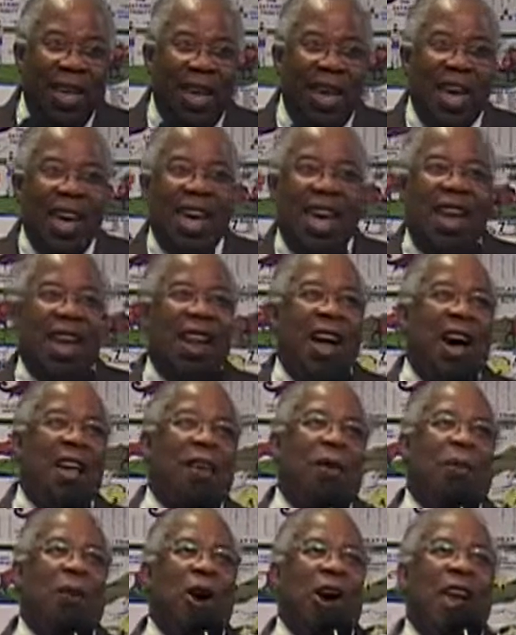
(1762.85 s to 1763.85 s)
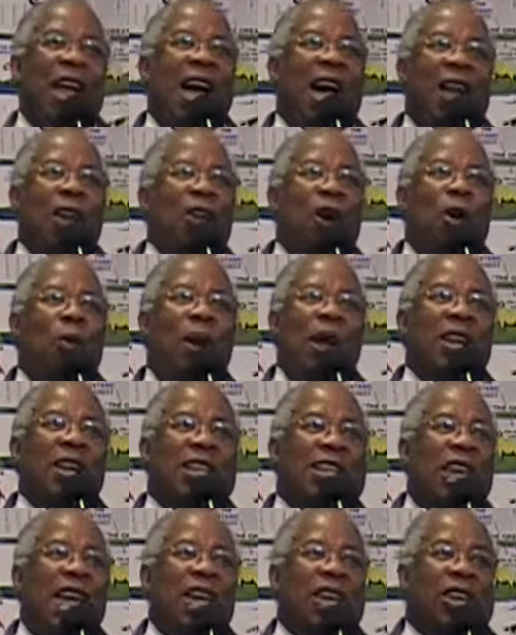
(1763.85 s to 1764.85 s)
In other words, I know when
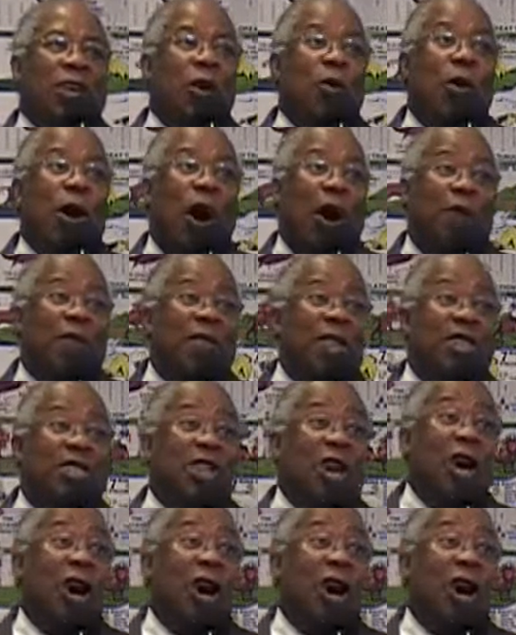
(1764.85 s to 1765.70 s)
to take you off this